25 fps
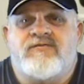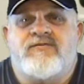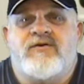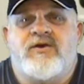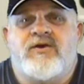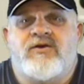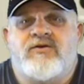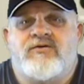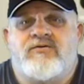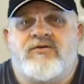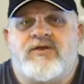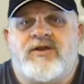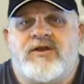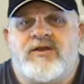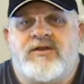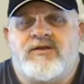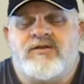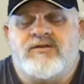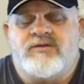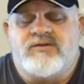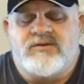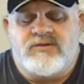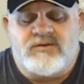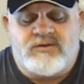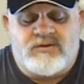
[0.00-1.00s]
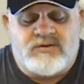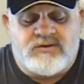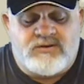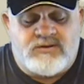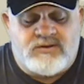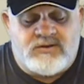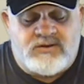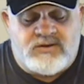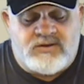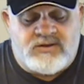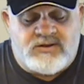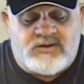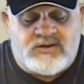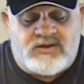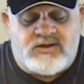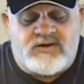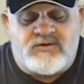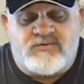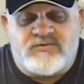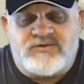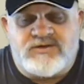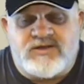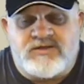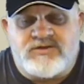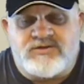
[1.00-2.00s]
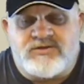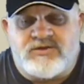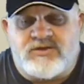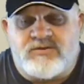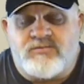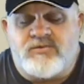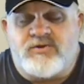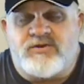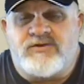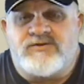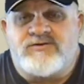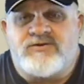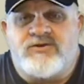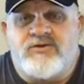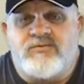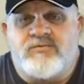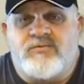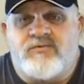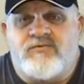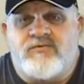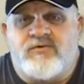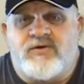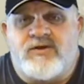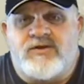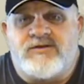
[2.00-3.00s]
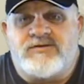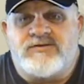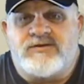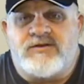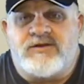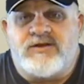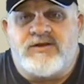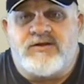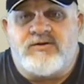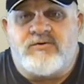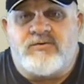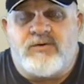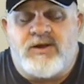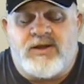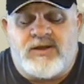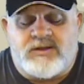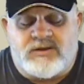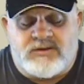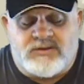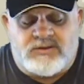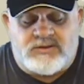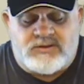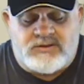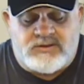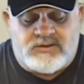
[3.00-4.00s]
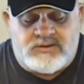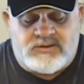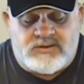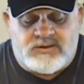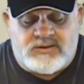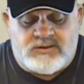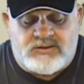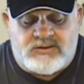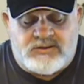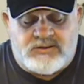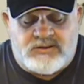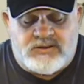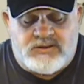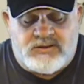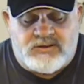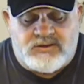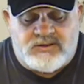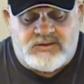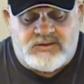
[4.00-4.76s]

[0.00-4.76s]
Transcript: phone rang, and it was actually my supervisor had rung, and